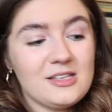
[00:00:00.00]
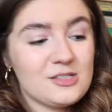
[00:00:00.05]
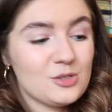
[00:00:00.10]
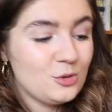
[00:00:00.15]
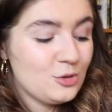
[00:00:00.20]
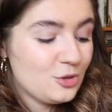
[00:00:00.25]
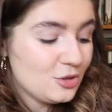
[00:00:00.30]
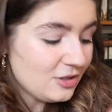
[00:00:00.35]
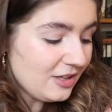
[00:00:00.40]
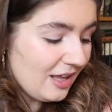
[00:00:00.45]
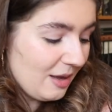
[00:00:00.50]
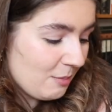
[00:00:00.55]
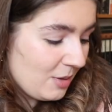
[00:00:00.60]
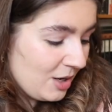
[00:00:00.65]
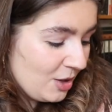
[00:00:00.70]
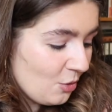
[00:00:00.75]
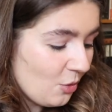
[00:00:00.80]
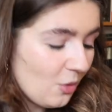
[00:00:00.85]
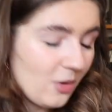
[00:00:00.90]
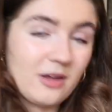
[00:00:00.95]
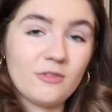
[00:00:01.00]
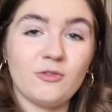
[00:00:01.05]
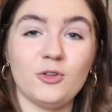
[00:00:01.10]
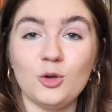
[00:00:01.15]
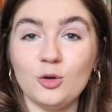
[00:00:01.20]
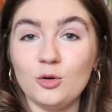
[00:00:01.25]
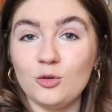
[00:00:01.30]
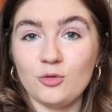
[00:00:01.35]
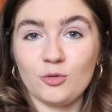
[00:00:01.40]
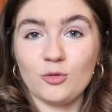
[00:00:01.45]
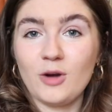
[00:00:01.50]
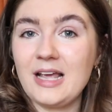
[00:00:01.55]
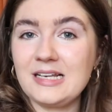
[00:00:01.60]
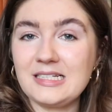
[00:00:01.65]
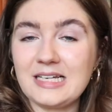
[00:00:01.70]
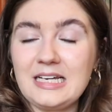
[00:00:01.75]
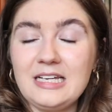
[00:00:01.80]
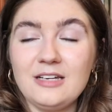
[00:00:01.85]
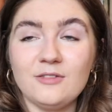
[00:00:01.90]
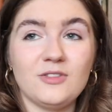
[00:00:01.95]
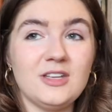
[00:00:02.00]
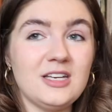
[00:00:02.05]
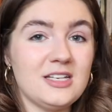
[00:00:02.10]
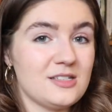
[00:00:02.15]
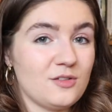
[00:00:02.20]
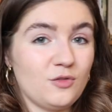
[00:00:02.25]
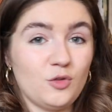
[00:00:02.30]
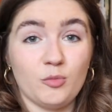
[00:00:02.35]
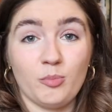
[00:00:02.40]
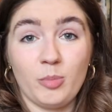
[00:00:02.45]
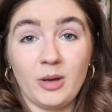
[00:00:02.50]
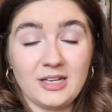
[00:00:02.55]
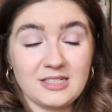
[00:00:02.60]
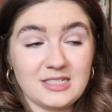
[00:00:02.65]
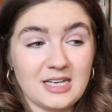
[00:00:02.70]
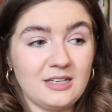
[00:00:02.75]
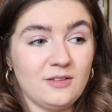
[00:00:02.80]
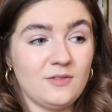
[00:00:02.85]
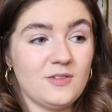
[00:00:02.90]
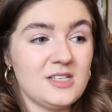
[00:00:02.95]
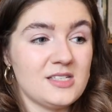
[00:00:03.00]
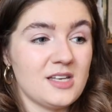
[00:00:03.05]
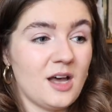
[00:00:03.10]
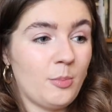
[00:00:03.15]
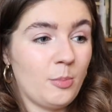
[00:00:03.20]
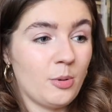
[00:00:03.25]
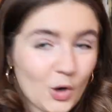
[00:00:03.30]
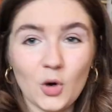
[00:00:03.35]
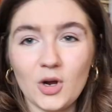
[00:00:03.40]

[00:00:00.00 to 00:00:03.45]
So do let me know if you've read any of these, if you've picked any of these up,